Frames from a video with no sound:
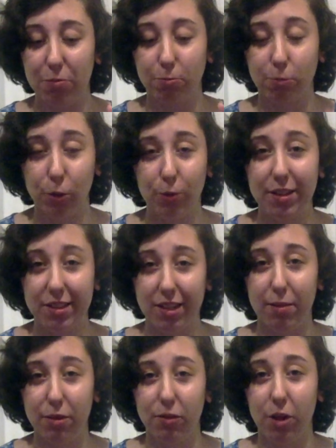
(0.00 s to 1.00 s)
ruin
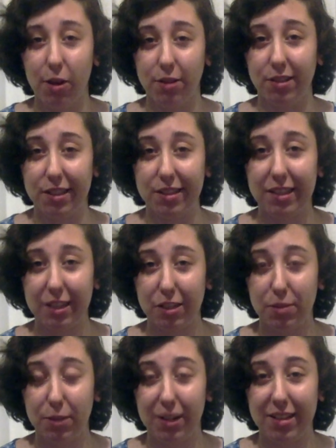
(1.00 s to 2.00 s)
some of y'all's listening
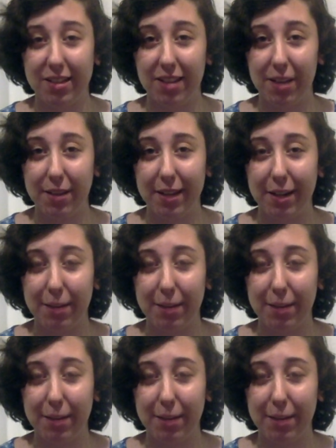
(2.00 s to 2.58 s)
experiences out there,